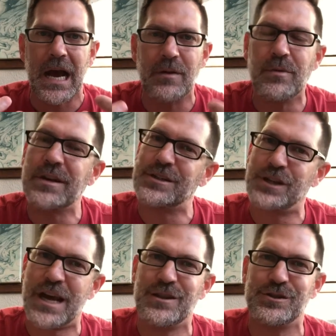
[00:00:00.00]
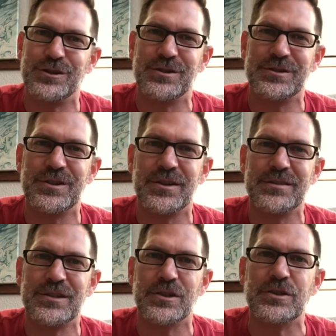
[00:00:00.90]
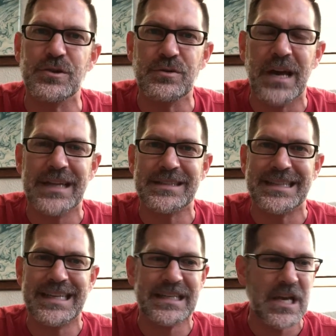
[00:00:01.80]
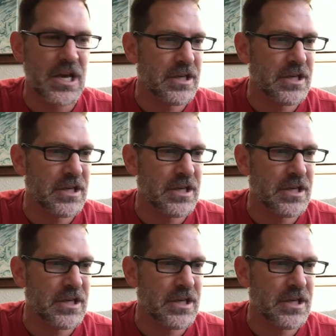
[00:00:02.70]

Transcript: I want to challenge you to, to, to do that, to get,